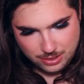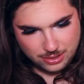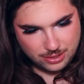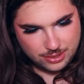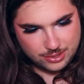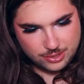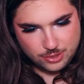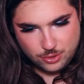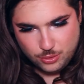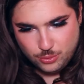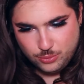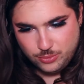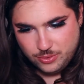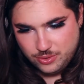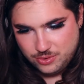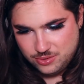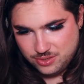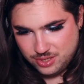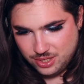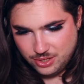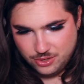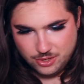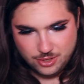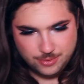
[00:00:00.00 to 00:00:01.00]
Let's go with
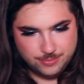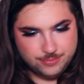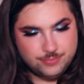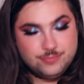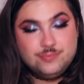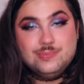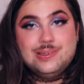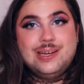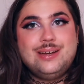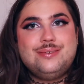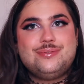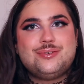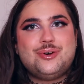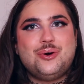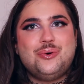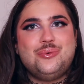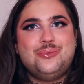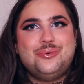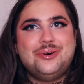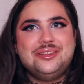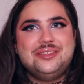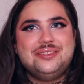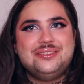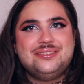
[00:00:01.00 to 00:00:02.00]
serum. I've got
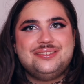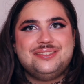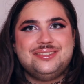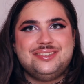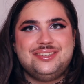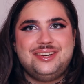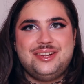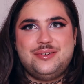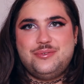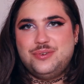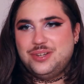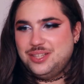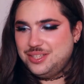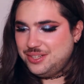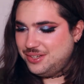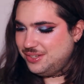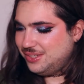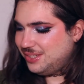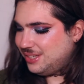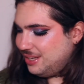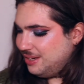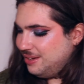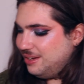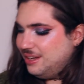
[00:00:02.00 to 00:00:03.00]
only one,
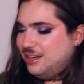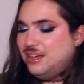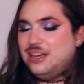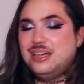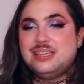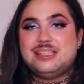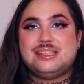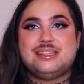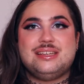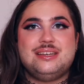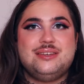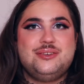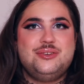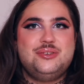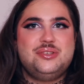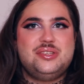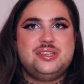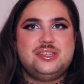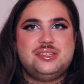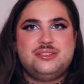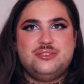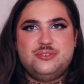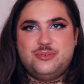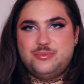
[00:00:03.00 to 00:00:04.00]
because I started
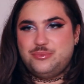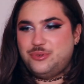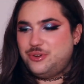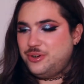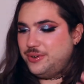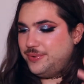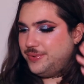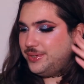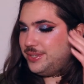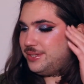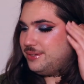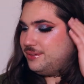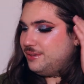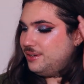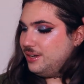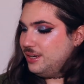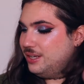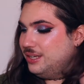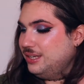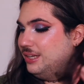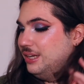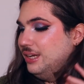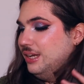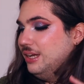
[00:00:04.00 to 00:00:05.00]
using serum quite
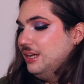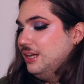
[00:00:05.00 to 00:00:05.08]
recently.